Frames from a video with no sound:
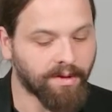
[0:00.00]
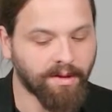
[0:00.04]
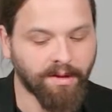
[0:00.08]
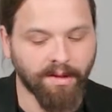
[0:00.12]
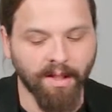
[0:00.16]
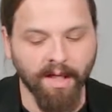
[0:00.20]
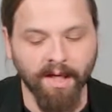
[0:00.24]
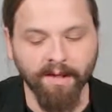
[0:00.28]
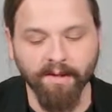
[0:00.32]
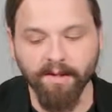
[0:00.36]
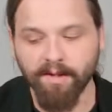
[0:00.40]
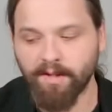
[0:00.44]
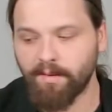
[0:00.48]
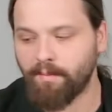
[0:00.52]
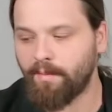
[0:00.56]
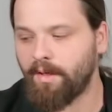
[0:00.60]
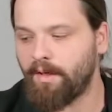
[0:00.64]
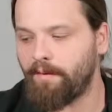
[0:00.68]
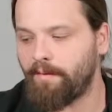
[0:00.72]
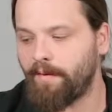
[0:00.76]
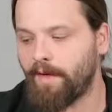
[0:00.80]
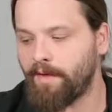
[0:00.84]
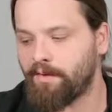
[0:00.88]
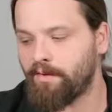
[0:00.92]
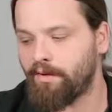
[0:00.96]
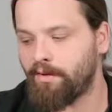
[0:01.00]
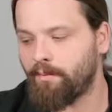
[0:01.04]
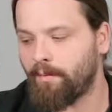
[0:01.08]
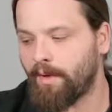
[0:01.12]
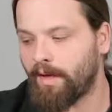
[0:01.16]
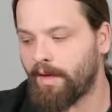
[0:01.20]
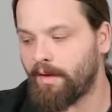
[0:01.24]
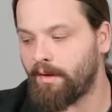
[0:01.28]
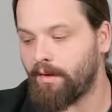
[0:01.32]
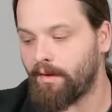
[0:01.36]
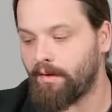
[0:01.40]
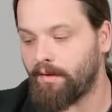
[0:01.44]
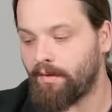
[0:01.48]
And it's manufactured
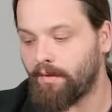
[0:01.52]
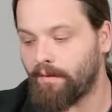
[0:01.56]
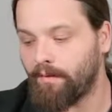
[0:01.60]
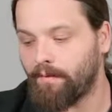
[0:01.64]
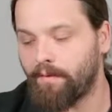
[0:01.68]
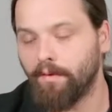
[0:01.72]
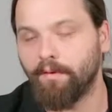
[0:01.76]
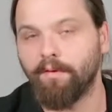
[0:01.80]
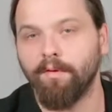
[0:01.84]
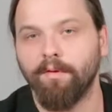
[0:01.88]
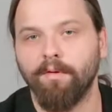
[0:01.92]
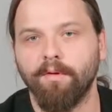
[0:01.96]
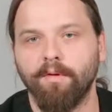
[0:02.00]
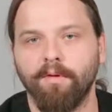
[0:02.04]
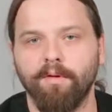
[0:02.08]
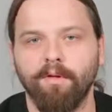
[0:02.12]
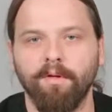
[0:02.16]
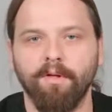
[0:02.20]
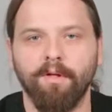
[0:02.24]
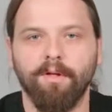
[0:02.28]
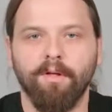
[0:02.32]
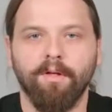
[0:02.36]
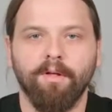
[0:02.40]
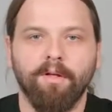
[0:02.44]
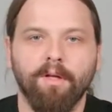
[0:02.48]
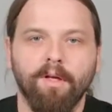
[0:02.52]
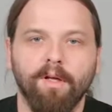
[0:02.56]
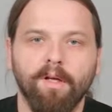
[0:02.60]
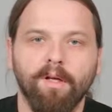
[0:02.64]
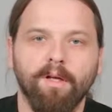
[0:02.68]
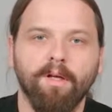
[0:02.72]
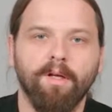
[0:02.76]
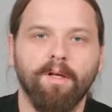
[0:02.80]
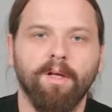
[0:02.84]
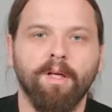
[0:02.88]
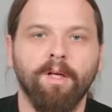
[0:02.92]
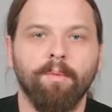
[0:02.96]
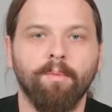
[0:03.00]
by Foton,
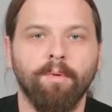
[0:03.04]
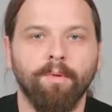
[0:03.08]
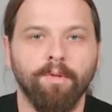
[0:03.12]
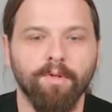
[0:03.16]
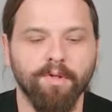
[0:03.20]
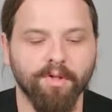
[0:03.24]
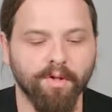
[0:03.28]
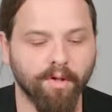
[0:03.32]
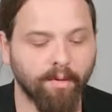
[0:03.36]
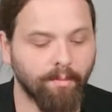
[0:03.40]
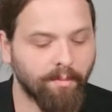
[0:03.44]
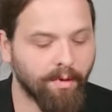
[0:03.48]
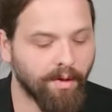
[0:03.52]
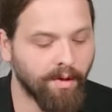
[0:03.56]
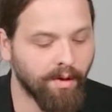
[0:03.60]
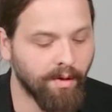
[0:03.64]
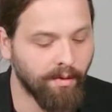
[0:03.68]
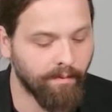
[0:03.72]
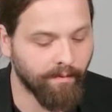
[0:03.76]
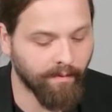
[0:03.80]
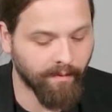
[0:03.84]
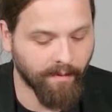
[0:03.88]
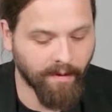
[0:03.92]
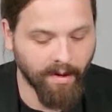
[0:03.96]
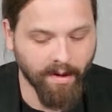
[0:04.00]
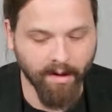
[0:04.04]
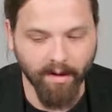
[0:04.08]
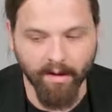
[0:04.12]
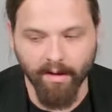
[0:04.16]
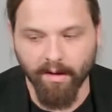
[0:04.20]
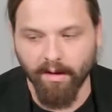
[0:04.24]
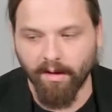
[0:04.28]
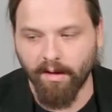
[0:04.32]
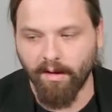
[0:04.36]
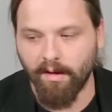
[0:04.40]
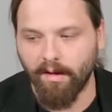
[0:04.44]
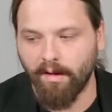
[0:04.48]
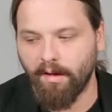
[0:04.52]
a Polish company.
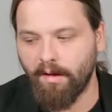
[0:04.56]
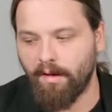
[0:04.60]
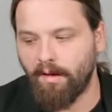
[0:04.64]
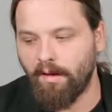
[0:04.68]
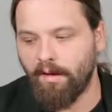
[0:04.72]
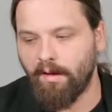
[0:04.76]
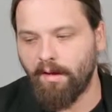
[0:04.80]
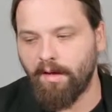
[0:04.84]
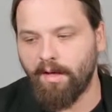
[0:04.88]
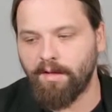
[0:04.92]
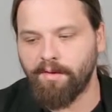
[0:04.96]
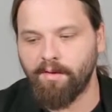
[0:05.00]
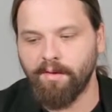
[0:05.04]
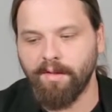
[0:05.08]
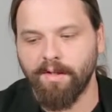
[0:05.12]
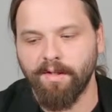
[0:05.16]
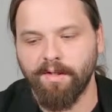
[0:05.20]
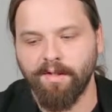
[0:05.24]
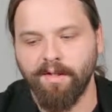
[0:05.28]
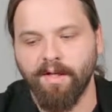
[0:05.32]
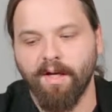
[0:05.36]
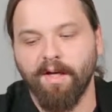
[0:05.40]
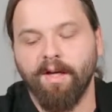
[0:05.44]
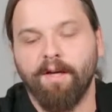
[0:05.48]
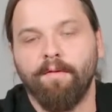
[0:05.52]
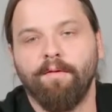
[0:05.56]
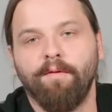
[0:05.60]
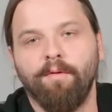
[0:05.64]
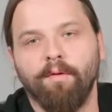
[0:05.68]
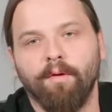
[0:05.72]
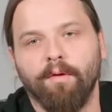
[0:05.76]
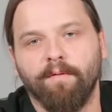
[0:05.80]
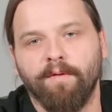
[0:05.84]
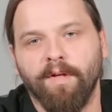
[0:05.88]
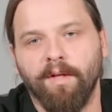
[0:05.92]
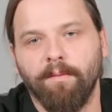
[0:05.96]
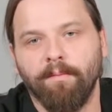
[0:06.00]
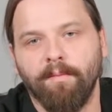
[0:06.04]
As you can see, I have two
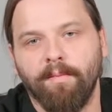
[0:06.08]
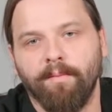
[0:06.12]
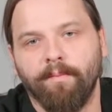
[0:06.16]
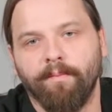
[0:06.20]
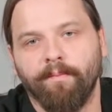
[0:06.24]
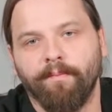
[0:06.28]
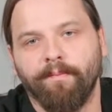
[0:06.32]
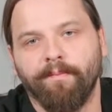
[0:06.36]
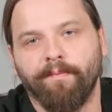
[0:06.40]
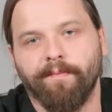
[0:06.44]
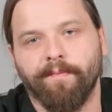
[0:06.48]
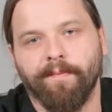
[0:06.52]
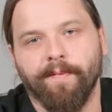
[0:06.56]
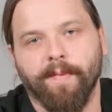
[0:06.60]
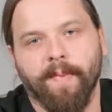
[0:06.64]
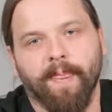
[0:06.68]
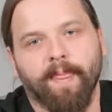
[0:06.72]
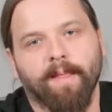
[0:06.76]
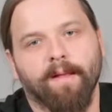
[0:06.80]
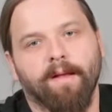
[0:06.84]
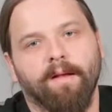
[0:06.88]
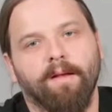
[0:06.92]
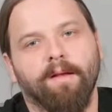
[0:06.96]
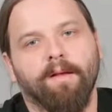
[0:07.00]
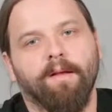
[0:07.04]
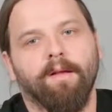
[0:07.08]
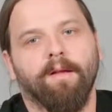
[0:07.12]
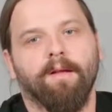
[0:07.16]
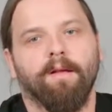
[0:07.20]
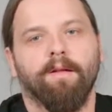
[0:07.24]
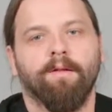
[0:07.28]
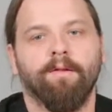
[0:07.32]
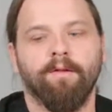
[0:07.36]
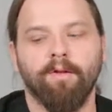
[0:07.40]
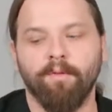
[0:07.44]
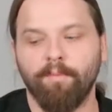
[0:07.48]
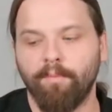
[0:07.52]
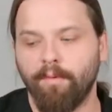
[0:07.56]
of them.
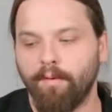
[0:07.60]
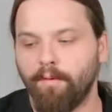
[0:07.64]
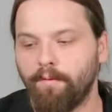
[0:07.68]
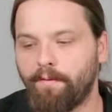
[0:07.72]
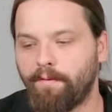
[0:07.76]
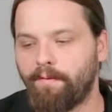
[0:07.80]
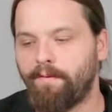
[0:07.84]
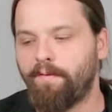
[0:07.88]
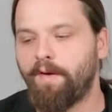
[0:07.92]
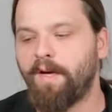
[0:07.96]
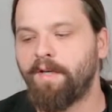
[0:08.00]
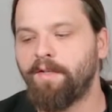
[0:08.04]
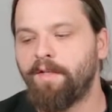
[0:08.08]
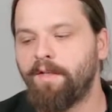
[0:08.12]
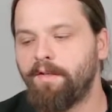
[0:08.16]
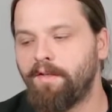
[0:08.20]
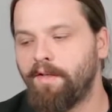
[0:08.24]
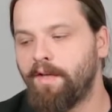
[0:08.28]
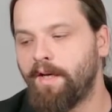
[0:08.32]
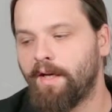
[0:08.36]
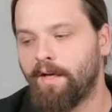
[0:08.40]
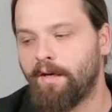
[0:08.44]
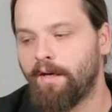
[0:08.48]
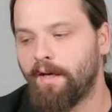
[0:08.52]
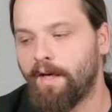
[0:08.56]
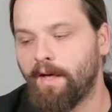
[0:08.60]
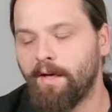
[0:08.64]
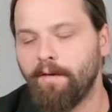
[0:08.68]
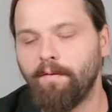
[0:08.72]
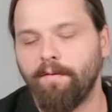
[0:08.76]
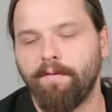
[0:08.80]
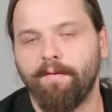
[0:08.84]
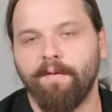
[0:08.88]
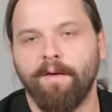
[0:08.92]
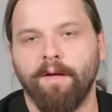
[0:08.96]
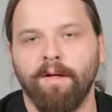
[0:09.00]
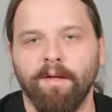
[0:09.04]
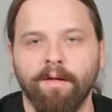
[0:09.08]
They're both identical
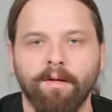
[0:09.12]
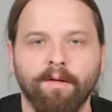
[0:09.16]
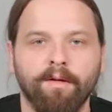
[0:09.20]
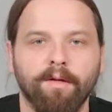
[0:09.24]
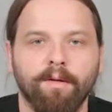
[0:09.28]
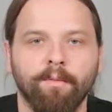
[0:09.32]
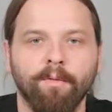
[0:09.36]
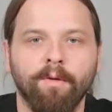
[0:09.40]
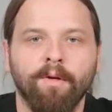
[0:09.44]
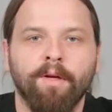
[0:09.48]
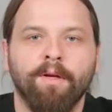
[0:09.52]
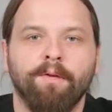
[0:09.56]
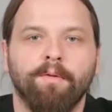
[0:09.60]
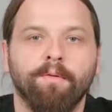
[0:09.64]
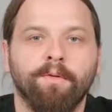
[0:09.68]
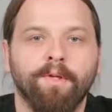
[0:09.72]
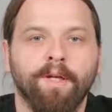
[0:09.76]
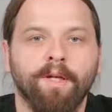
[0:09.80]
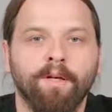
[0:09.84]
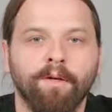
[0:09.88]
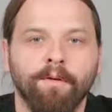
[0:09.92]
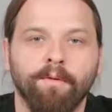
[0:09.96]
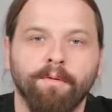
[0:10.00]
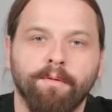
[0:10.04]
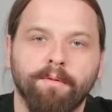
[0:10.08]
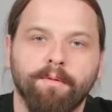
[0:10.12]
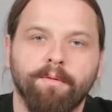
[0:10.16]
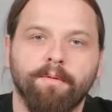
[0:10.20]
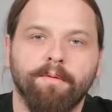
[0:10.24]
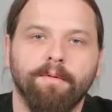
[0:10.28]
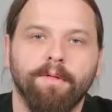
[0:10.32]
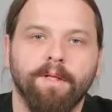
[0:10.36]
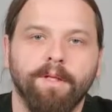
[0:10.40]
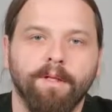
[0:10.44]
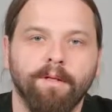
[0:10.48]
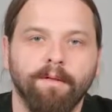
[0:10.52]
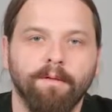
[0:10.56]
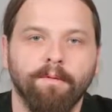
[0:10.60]
length, and I'm going to tell you
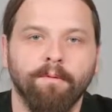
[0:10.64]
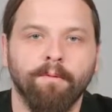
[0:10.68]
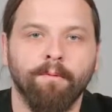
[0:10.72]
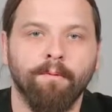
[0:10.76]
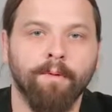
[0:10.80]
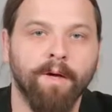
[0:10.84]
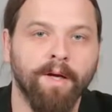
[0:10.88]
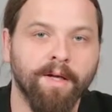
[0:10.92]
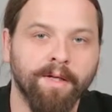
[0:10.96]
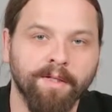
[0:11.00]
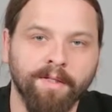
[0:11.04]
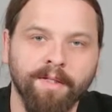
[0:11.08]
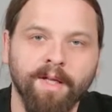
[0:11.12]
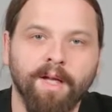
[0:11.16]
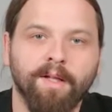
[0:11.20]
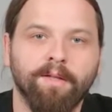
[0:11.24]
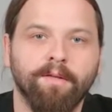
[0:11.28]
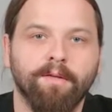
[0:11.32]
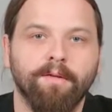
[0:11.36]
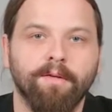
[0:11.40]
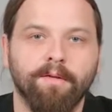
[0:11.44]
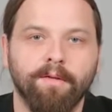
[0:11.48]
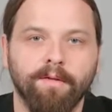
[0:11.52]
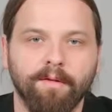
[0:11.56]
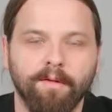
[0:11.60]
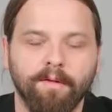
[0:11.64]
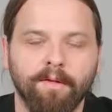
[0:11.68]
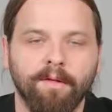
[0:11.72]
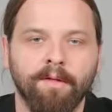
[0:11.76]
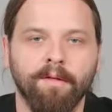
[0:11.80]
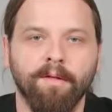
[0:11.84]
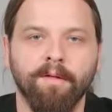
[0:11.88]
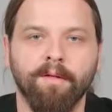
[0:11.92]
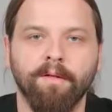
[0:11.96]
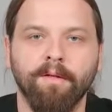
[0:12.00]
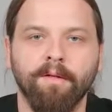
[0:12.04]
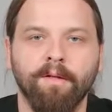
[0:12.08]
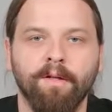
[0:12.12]
why is that
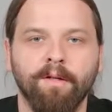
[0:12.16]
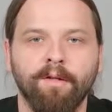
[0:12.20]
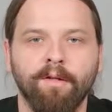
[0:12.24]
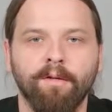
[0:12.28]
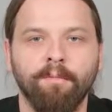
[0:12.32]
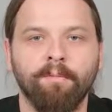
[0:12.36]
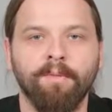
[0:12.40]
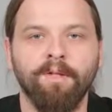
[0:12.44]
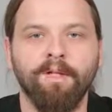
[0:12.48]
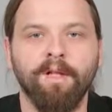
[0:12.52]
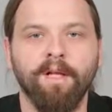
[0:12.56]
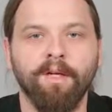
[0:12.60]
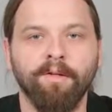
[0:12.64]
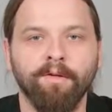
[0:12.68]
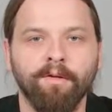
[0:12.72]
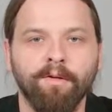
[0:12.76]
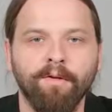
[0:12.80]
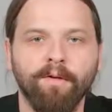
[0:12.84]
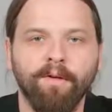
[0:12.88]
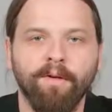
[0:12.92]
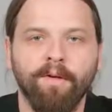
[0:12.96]
a little bit later.